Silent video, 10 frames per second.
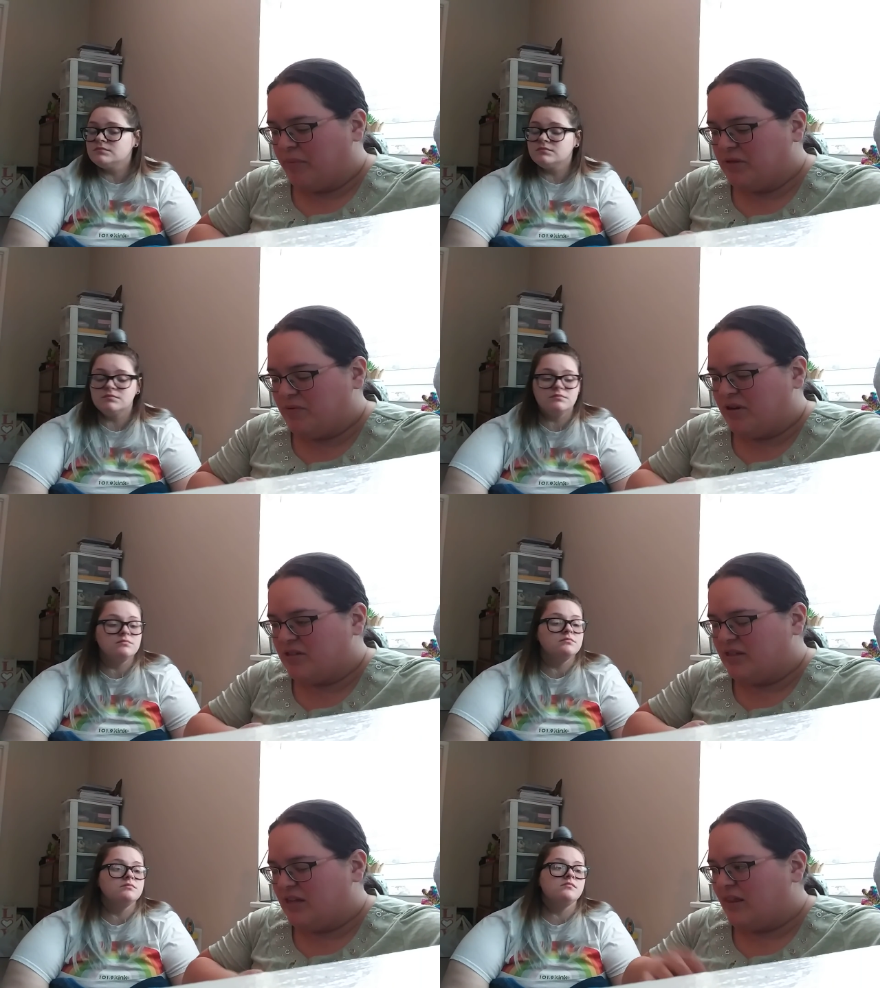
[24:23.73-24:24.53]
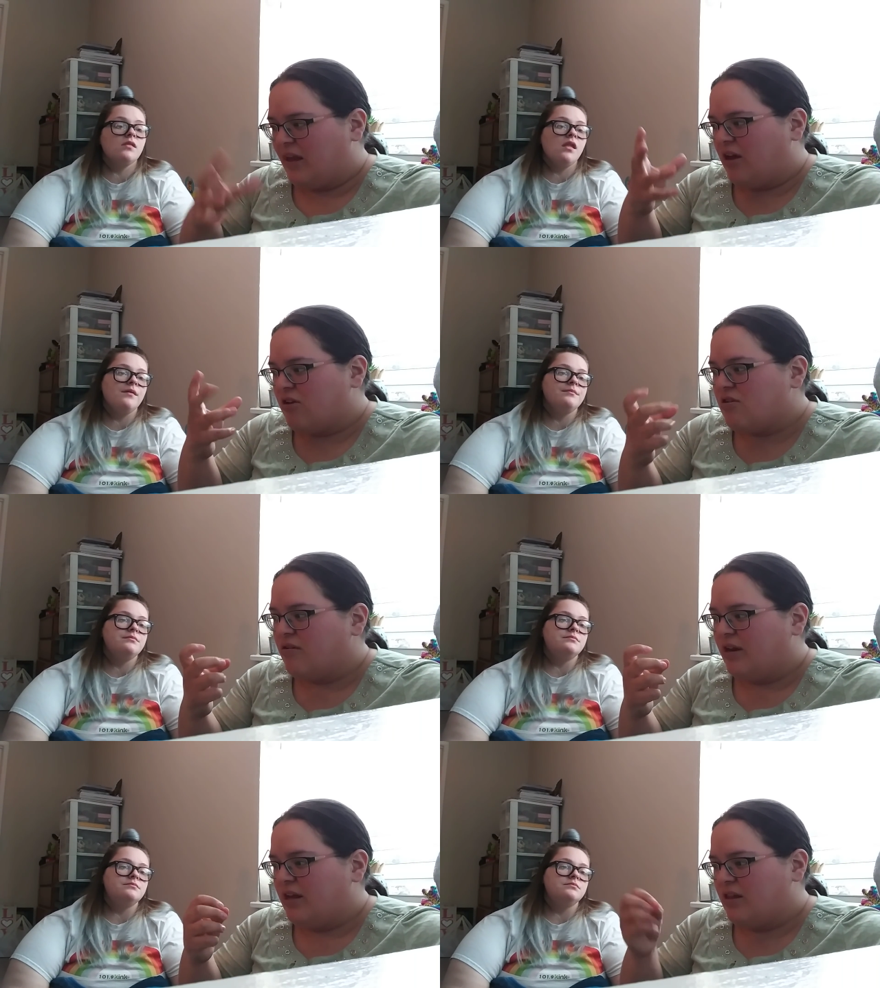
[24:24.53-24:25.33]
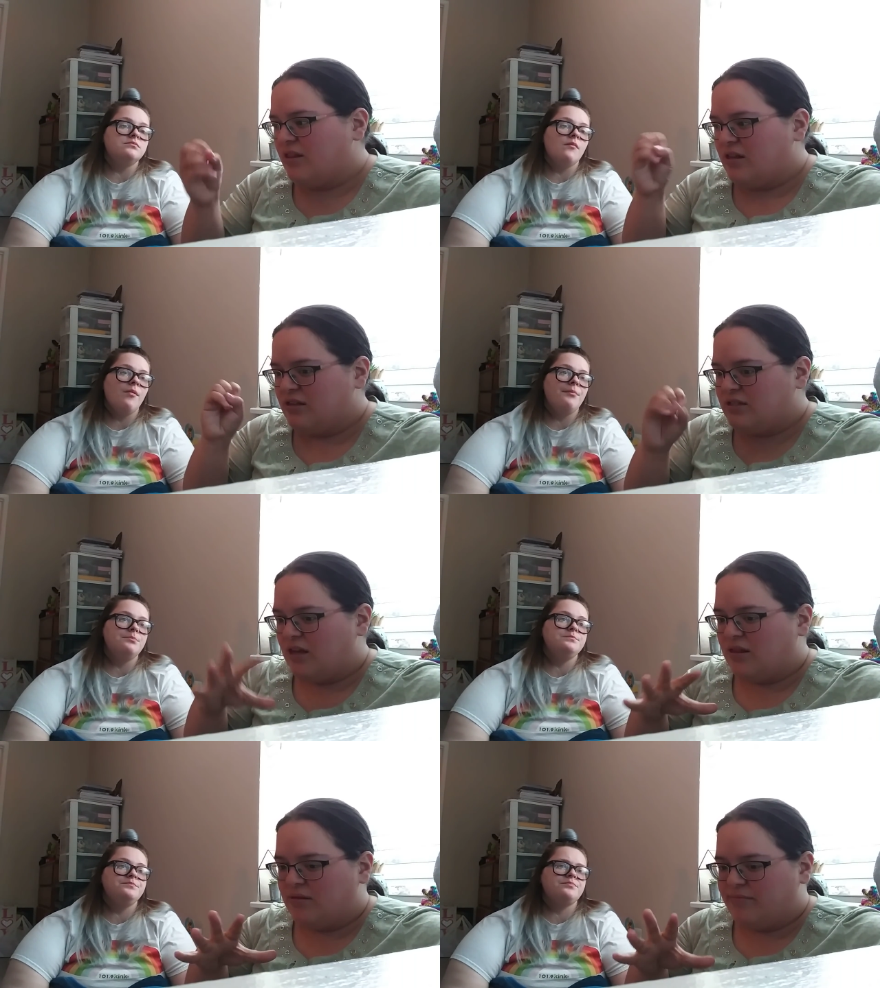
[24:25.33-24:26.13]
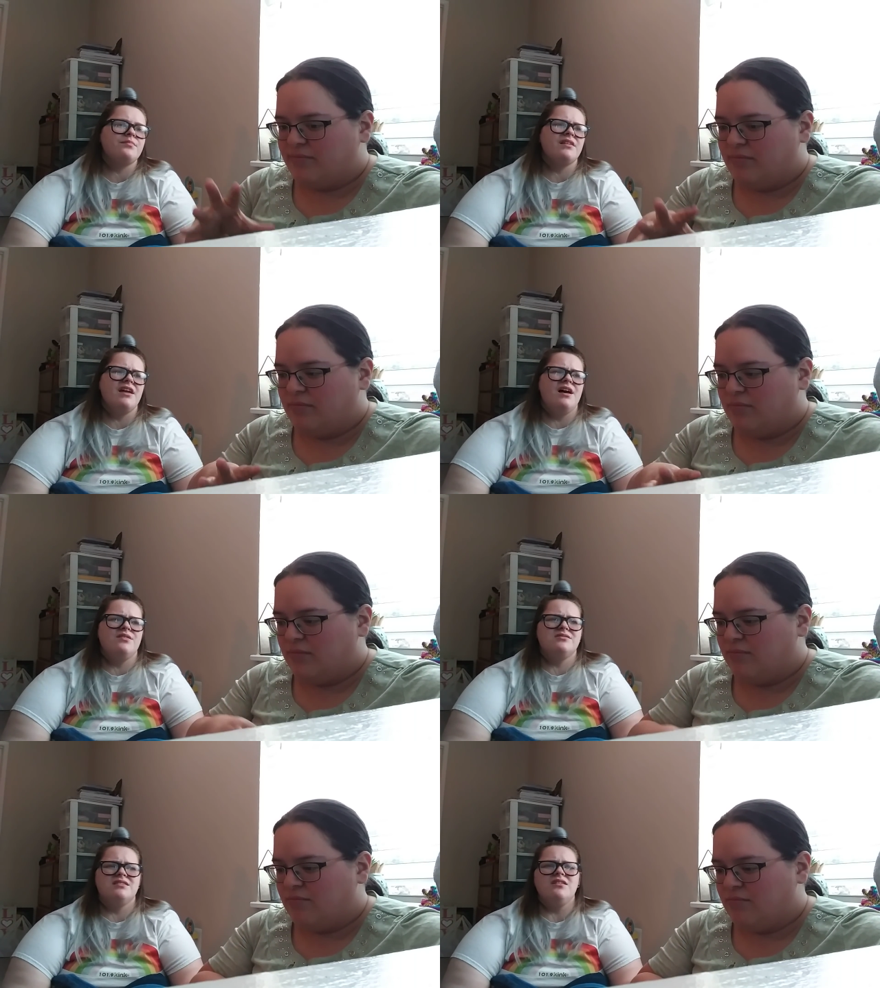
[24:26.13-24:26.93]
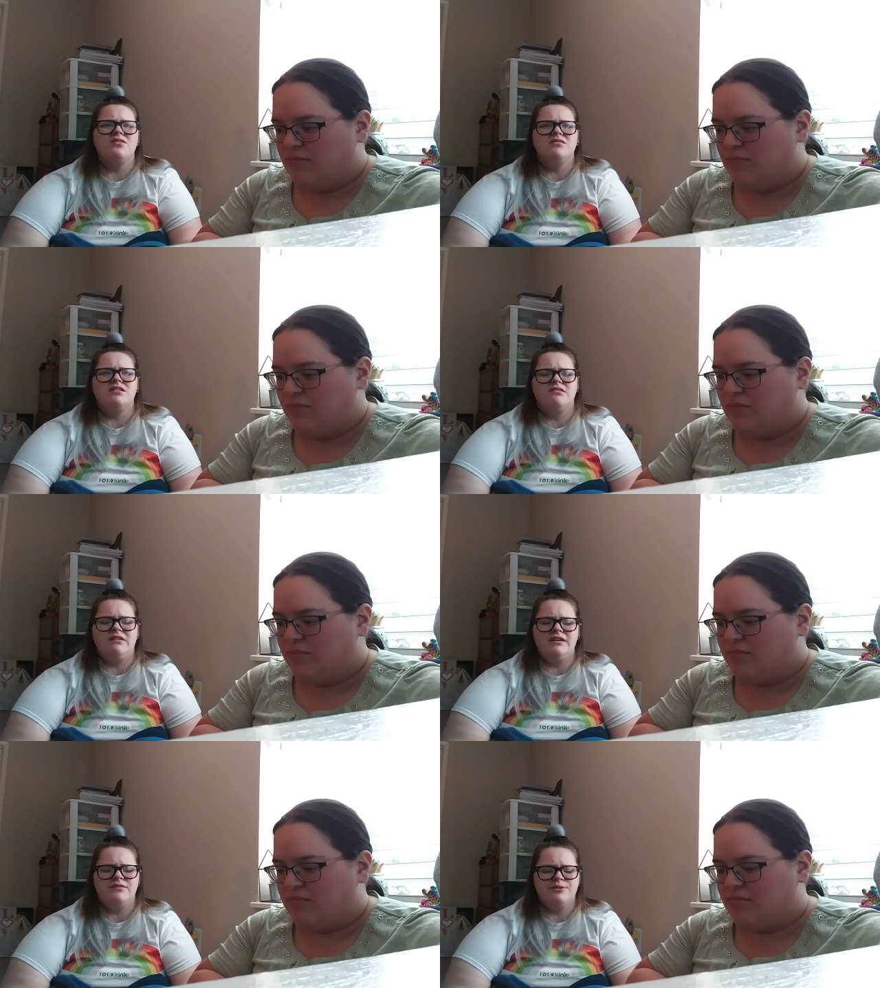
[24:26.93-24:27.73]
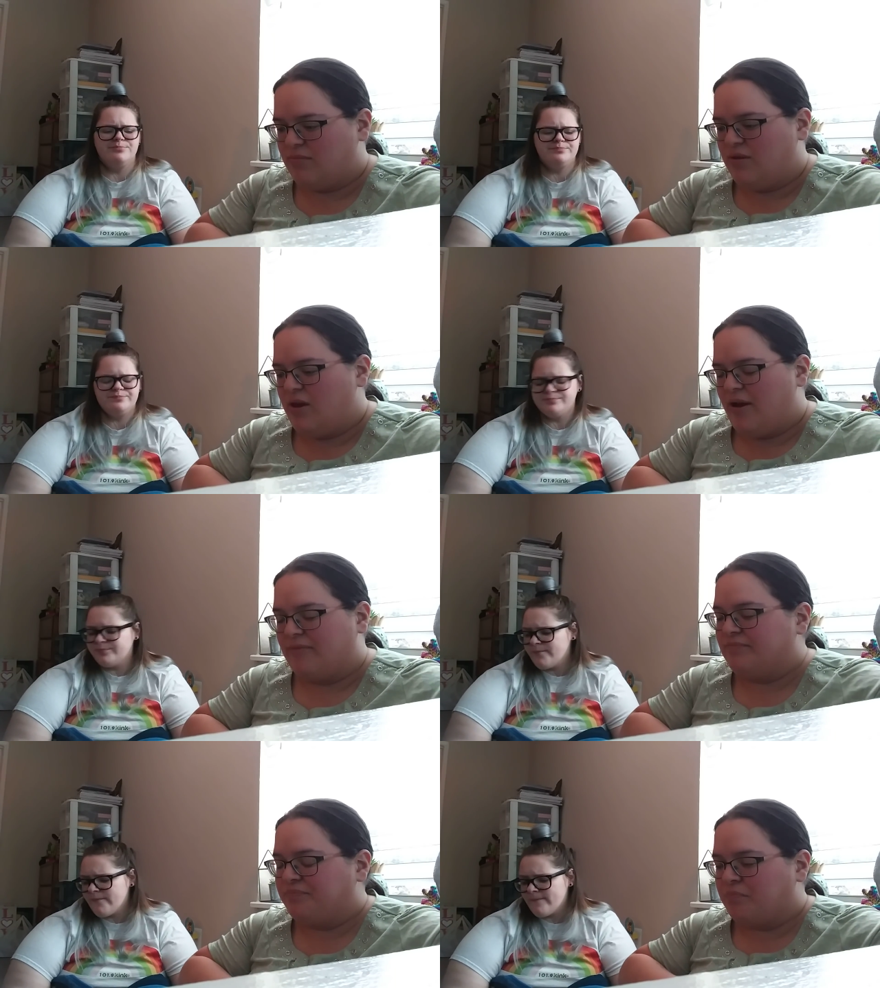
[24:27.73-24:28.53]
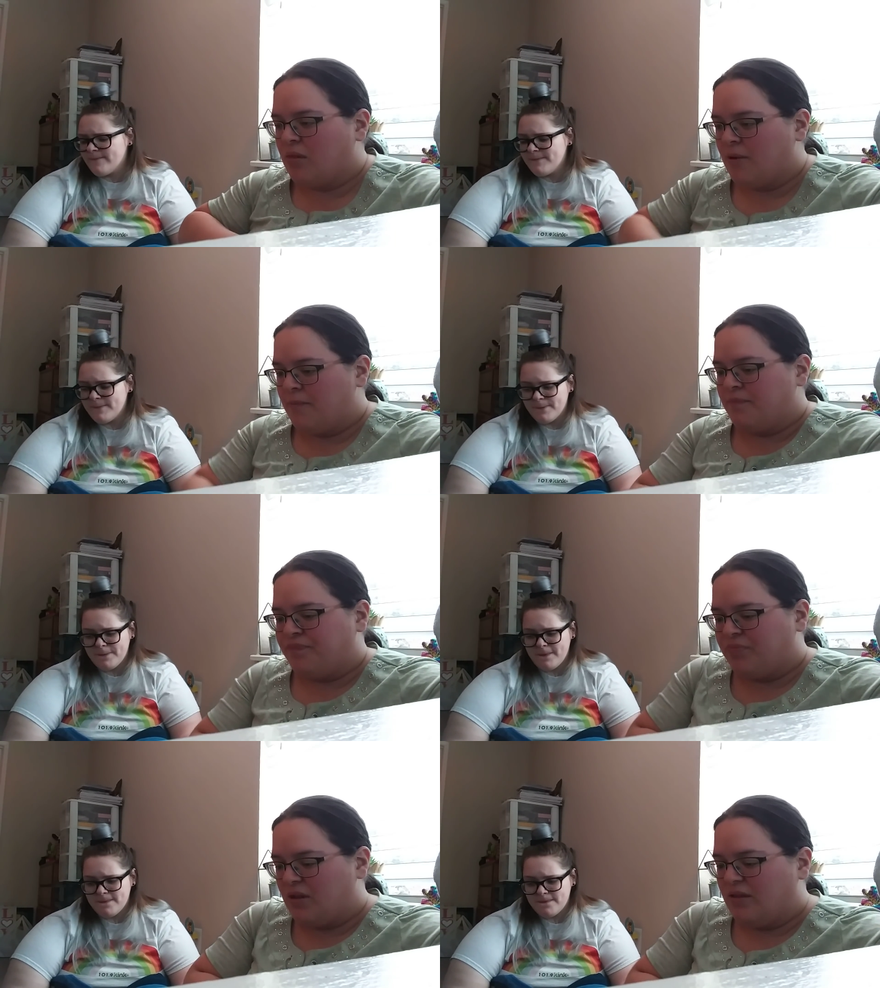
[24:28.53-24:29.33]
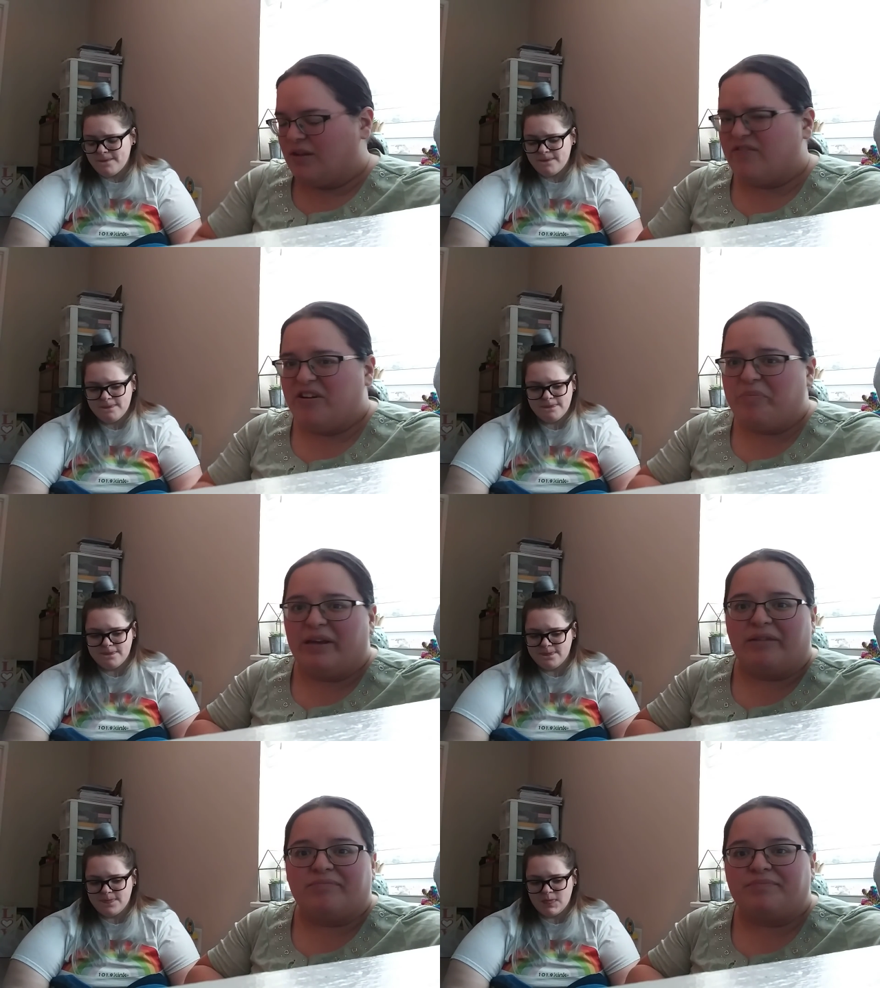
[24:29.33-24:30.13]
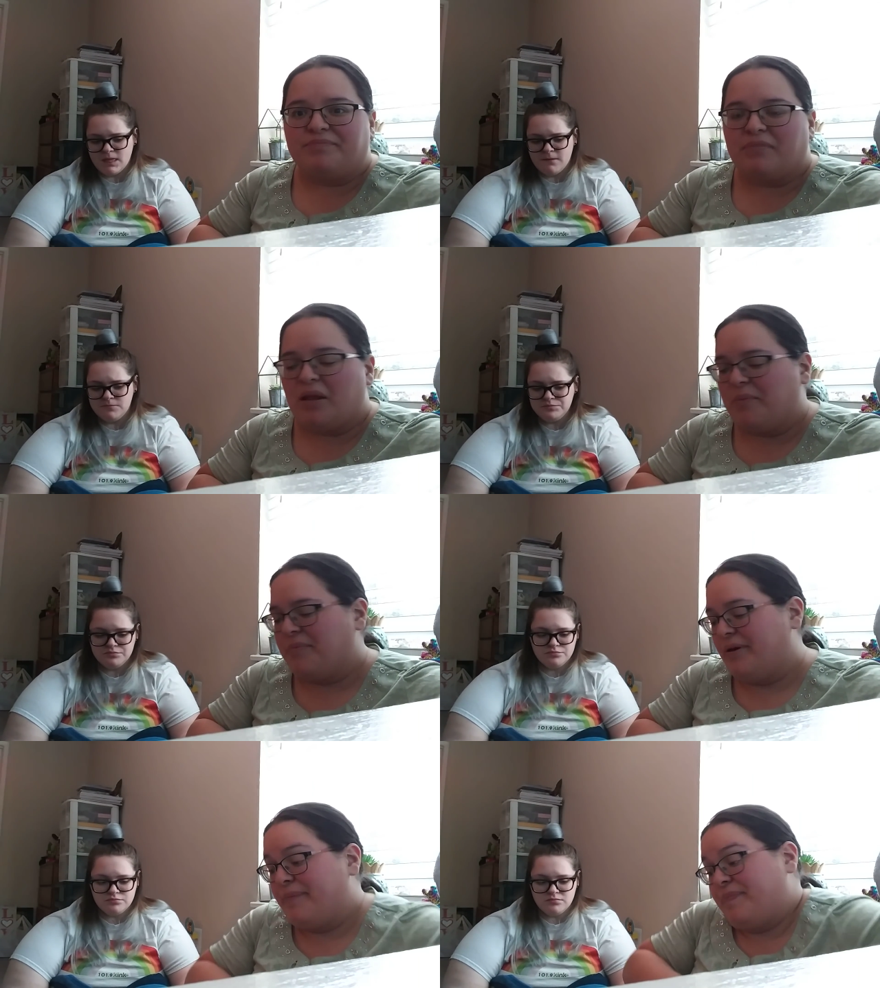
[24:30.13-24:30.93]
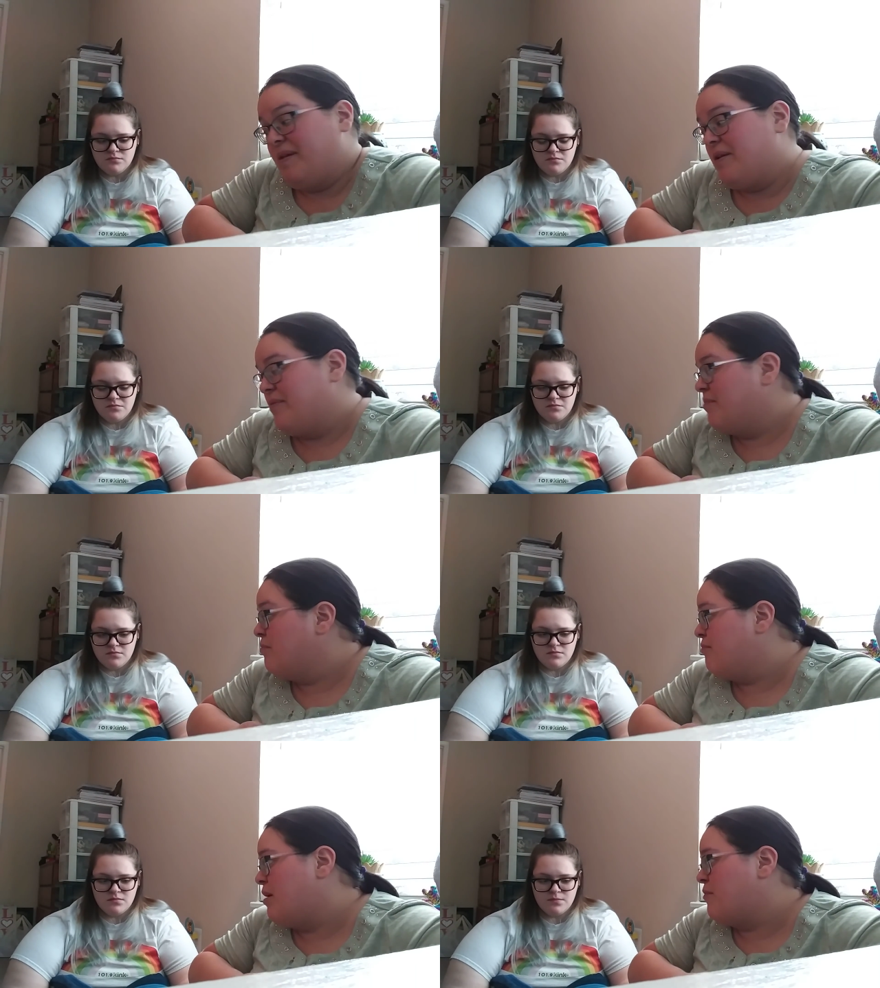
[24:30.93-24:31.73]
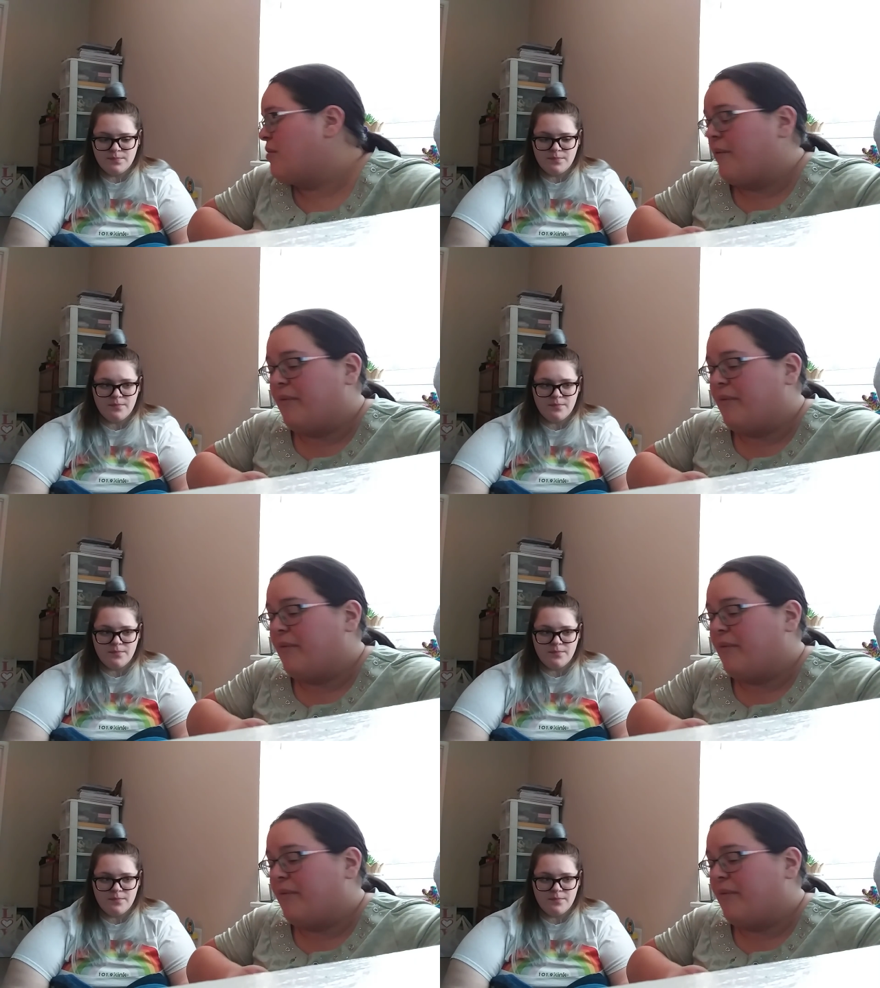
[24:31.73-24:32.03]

Speaker 1: But it's weird because they have like a coating and then it's like.
Speaker 2: Yeah, there's not a whole lot of flavor.
Speaker 1: Yeah. They're very plain. But, you know, mom